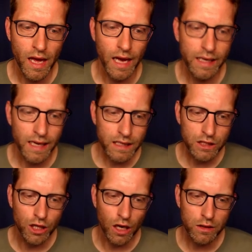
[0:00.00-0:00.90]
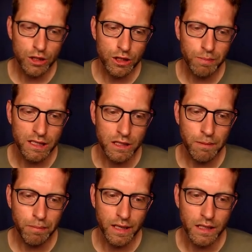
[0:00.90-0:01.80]
And that is done just by
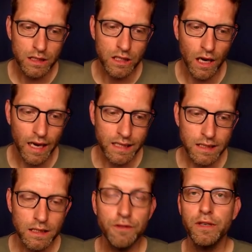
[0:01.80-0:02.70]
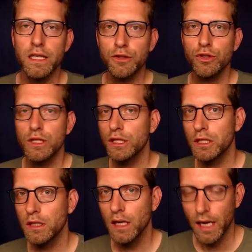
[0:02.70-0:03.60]
simply selecting the video
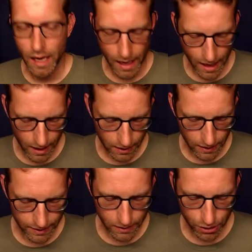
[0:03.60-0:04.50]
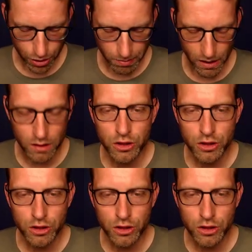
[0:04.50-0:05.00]
transition and click Command